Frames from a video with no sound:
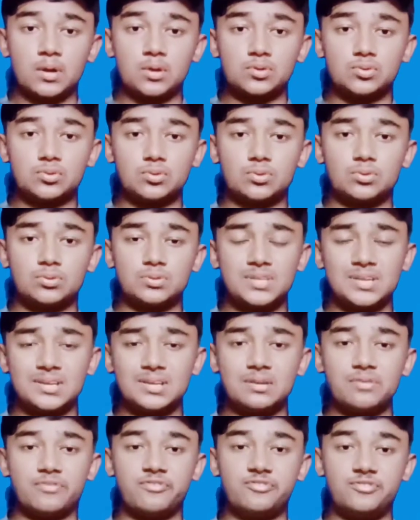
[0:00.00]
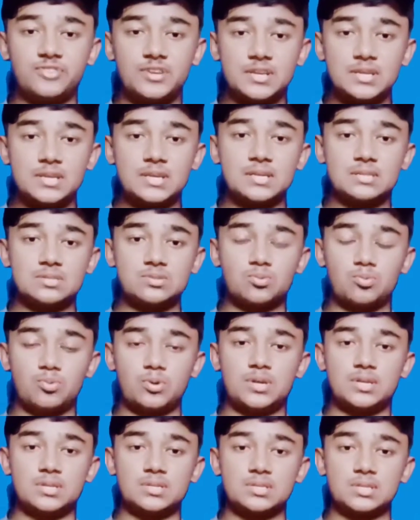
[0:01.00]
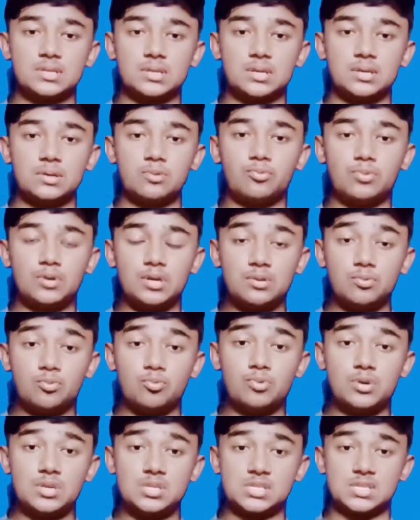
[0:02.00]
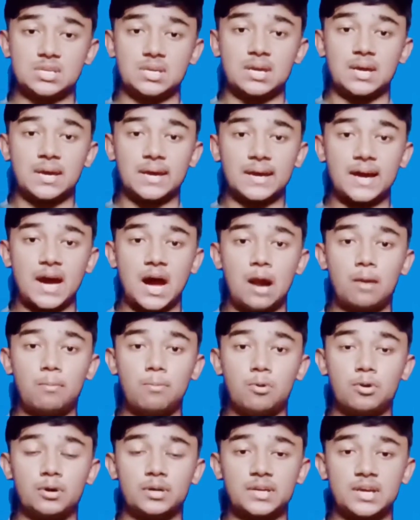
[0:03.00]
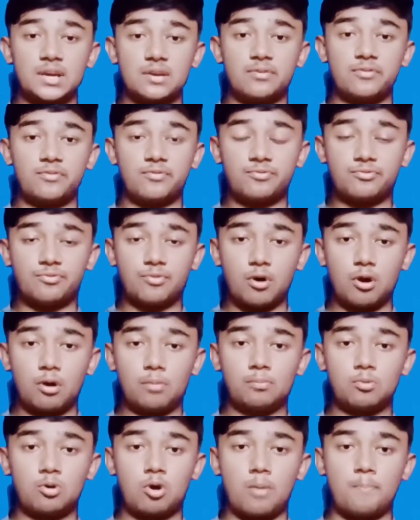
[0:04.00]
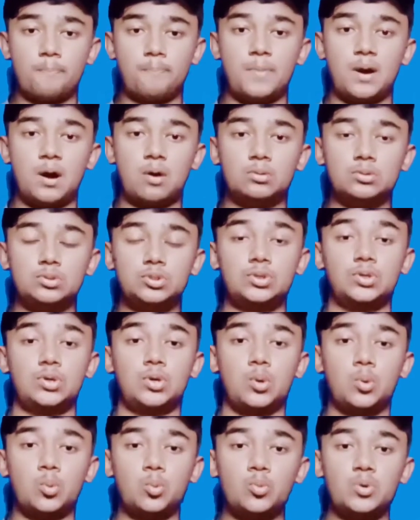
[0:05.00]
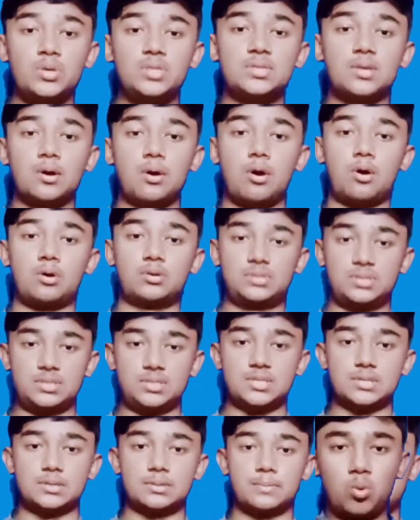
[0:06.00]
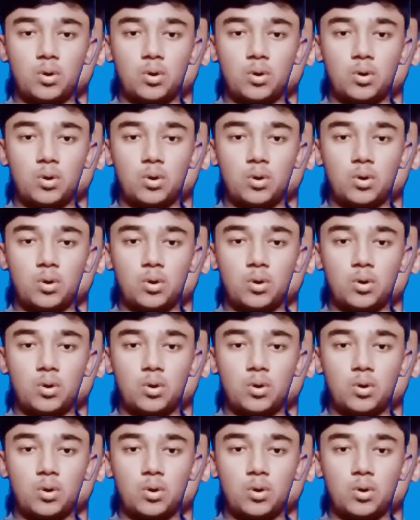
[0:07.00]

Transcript: So there are various ways in which carbon can form compound with oxygen.